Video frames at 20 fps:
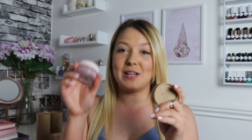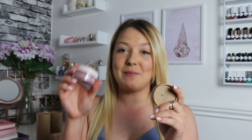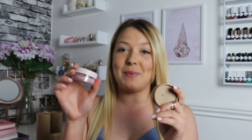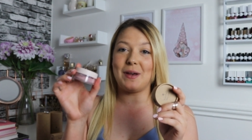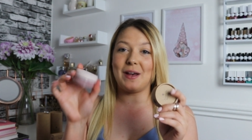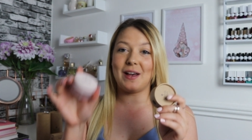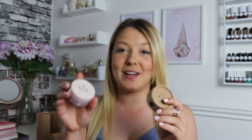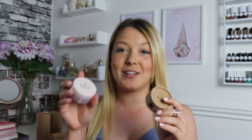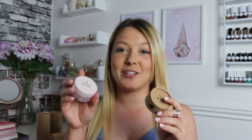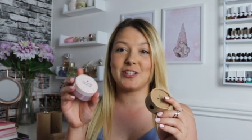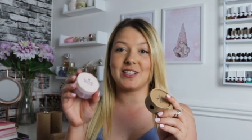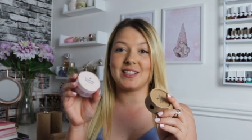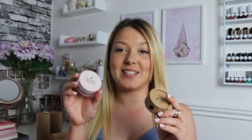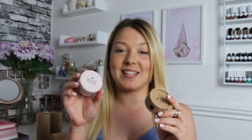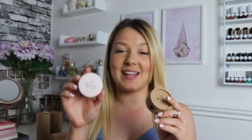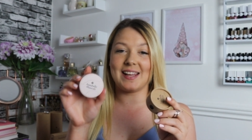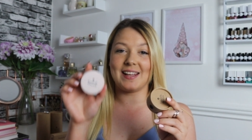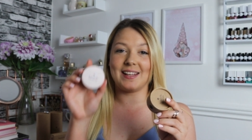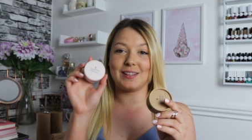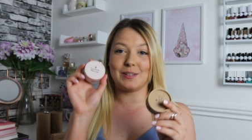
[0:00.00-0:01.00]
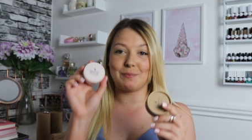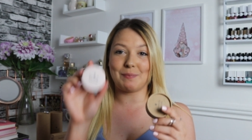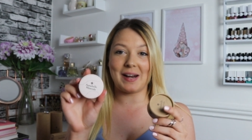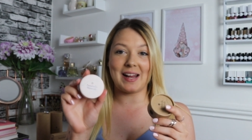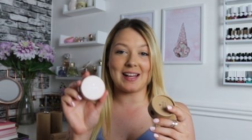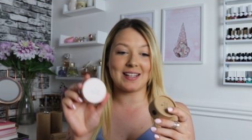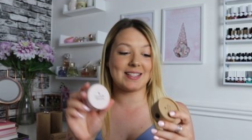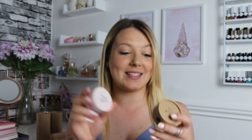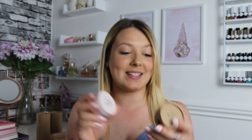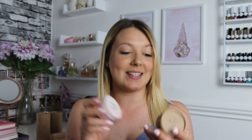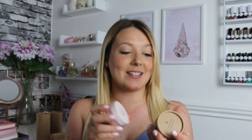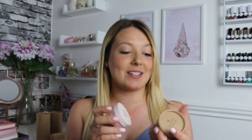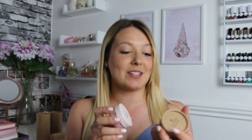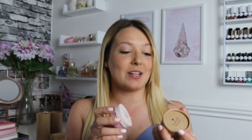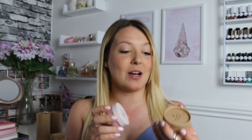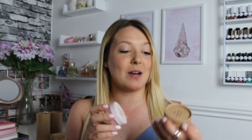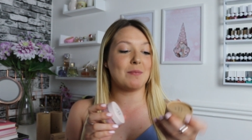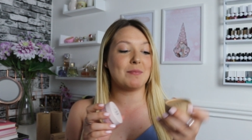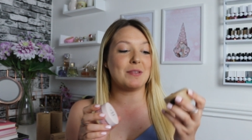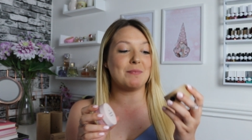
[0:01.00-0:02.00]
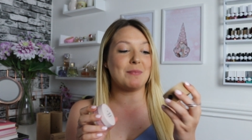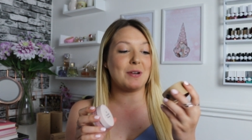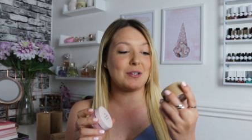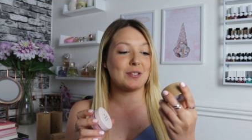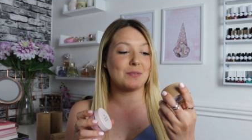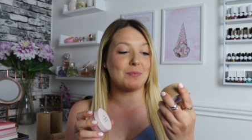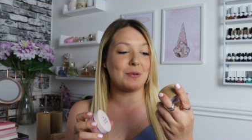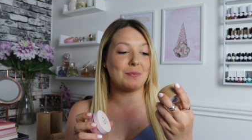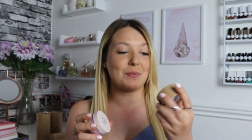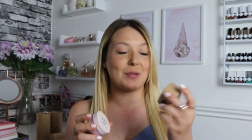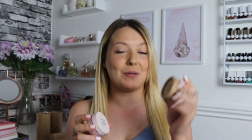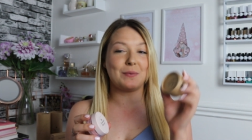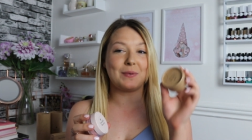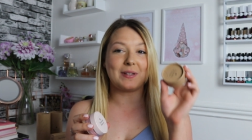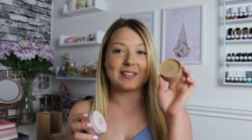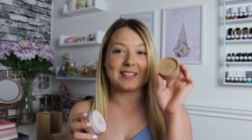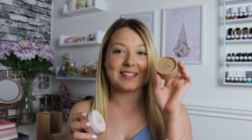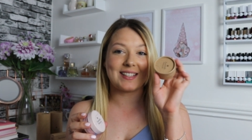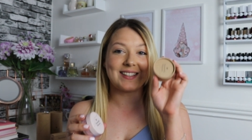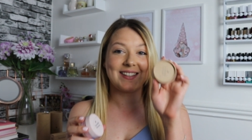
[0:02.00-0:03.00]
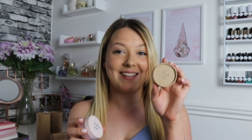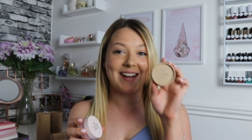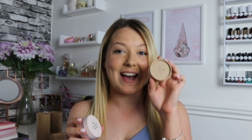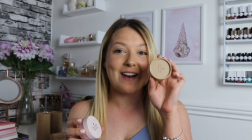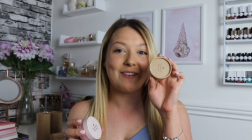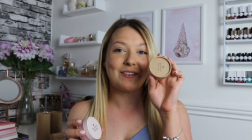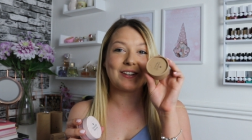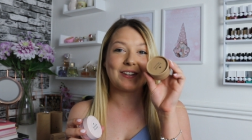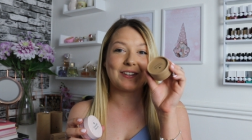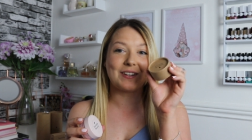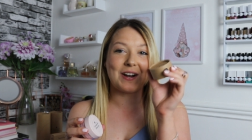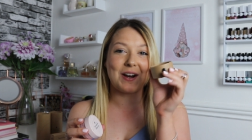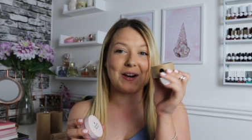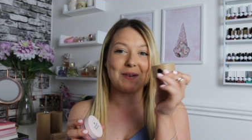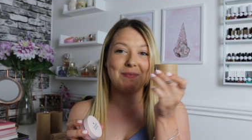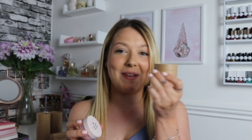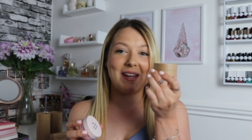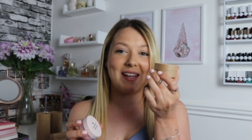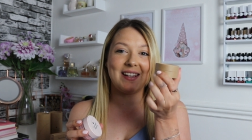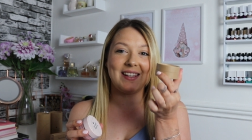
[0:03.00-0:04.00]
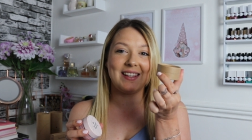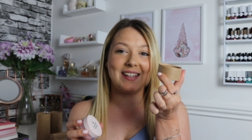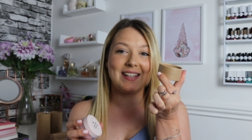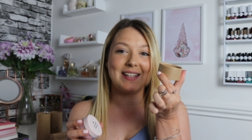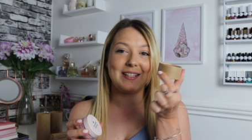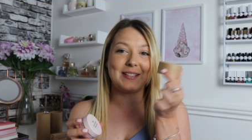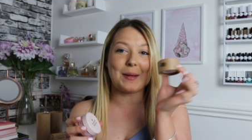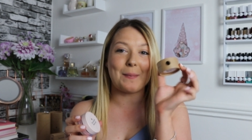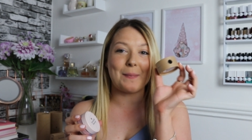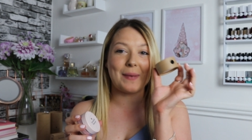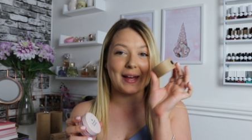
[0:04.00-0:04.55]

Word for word: repurchasing the plastic tub the most popular ones now can come in these